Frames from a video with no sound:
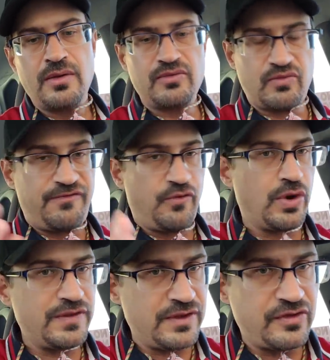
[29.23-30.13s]

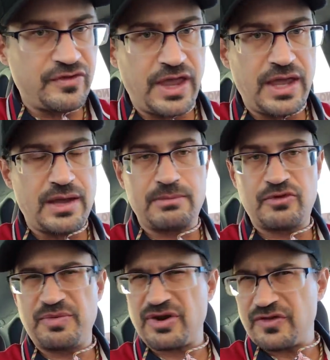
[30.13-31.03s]
Avoid these
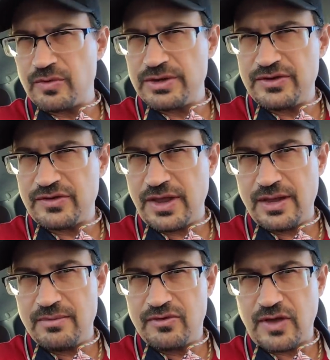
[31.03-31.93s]
scams, but are they really
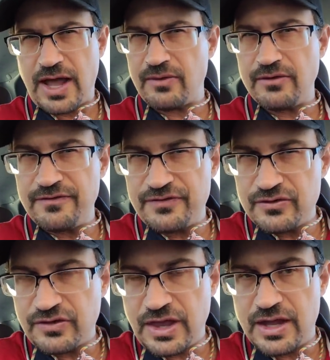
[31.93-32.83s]
scams? I don't know if they're
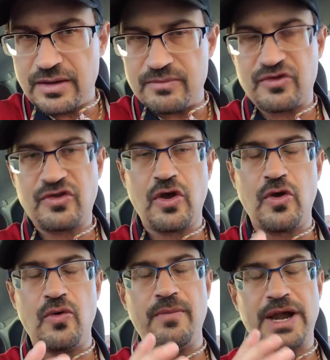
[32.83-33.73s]
scams.
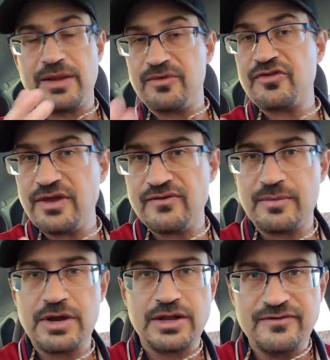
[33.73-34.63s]
So, my name is Steven.
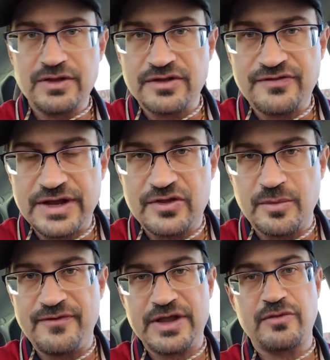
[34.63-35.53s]
I'm not leaving Las Vegas.
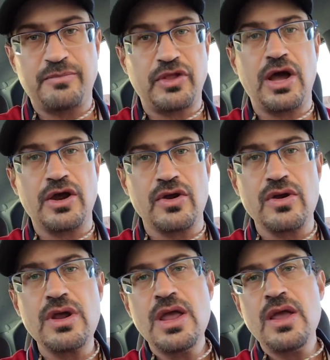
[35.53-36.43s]
I'm a Vegas
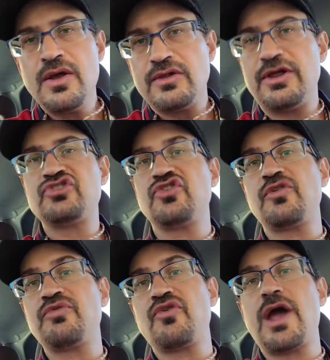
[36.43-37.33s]
blogger. Like, share,
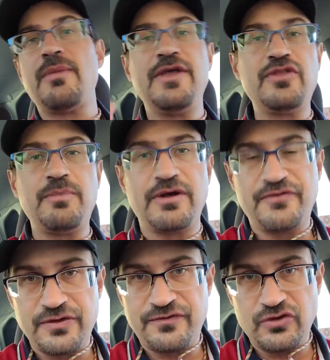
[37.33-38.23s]
subscribe, hit the bell
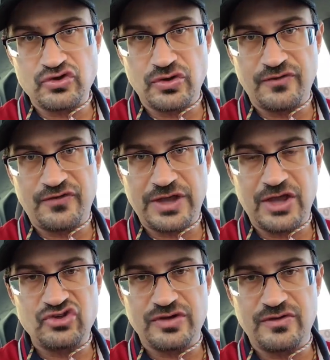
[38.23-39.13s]
for the future
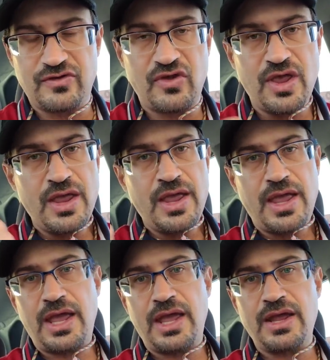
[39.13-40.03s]
notifications,
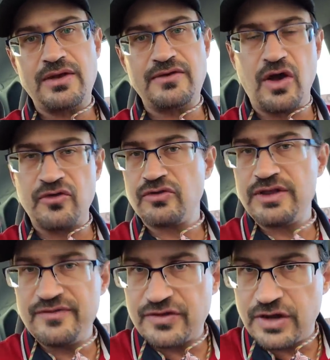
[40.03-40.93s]
and also
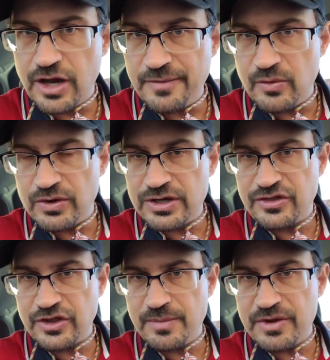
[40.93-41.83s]
leave us a comment. What do you
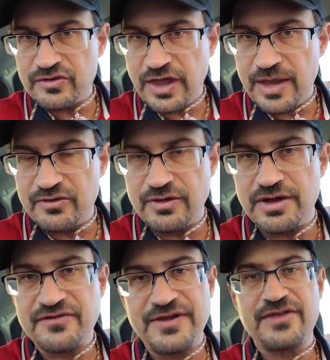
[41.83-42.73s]
think about scams in
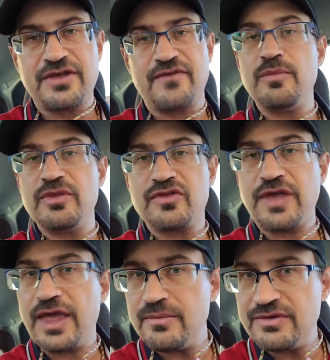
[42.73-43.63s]
Las Vegas? Have you been
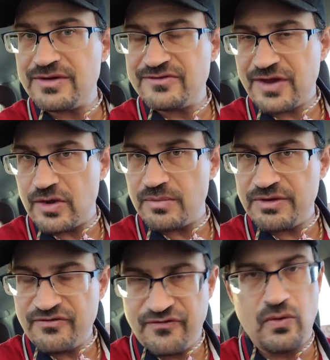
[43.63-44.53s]
scammed in town
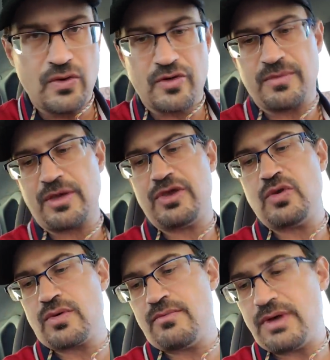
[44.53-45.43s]
before? Maybe
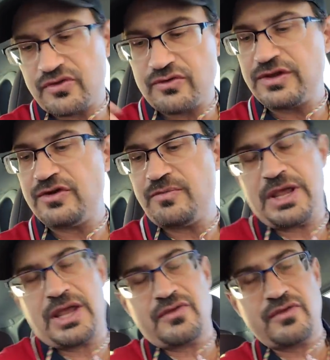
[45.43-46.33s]
you were muscled into
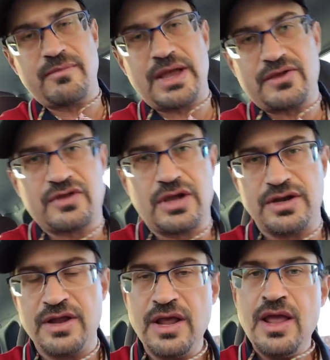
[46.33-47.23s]
paying some
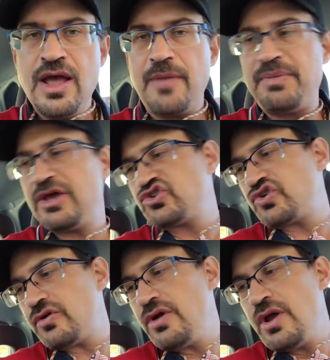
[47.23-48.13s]
mascot a
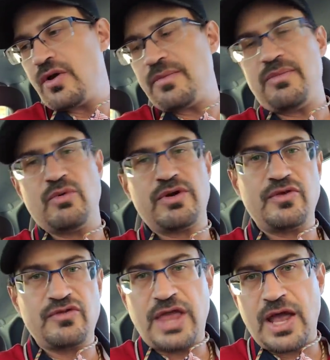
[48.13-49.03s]
picture, or maybe one of
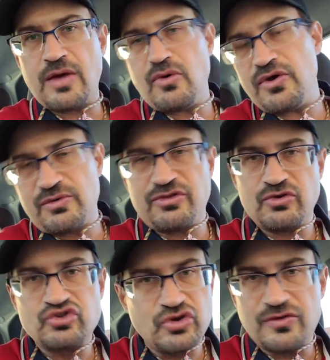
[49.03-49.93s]
those cowboys with
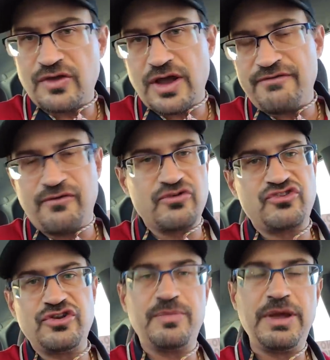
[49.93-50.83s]
their shirts off
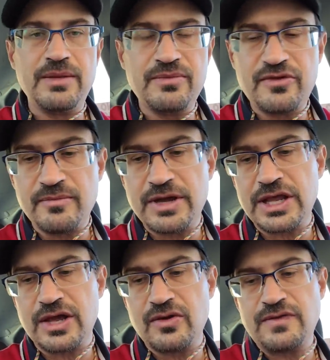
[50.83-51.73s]
forced you to pay them some
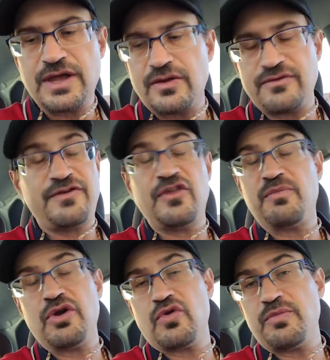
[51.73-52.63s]
money. I heard that on the
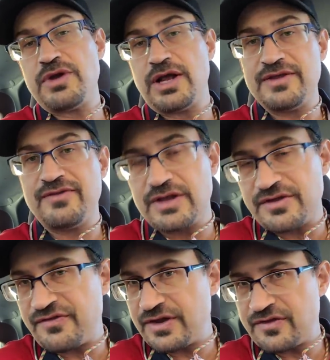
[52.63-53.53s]
Facebook group, Not Leaving
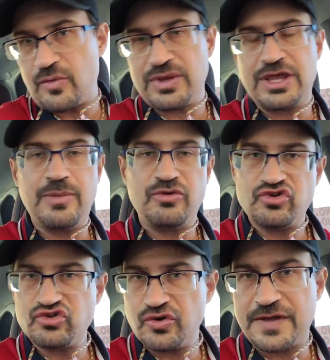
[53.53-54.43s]
Las Vegas, that we keep. You
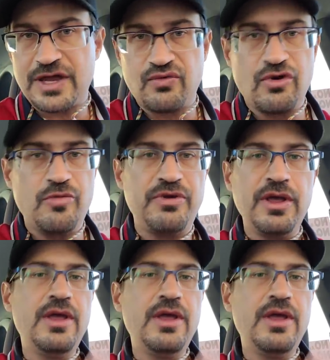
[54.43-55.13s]
should join that group.